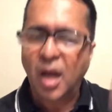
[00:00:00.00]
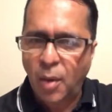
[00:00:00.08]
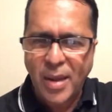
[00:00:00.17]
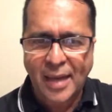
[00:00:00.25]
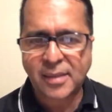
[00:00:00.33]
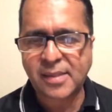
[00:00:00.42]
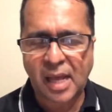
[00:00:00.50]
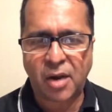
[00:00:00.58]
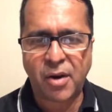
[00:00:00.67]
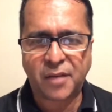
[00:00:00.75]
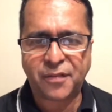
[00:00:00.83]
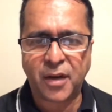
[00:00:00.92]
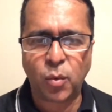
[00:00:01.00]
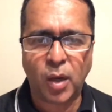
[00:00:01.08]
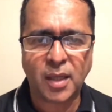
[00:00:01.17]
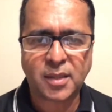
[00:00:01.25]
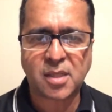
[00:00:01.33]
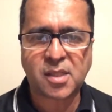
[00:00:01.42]
Let me accelerate for the
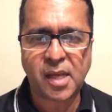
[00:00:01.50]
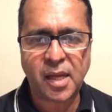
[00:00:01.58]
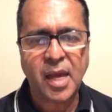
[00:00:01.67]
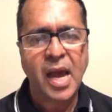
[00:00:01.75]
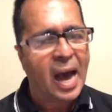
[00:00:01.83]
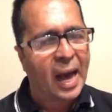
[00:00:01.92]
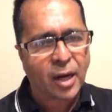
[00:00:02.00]
world to see.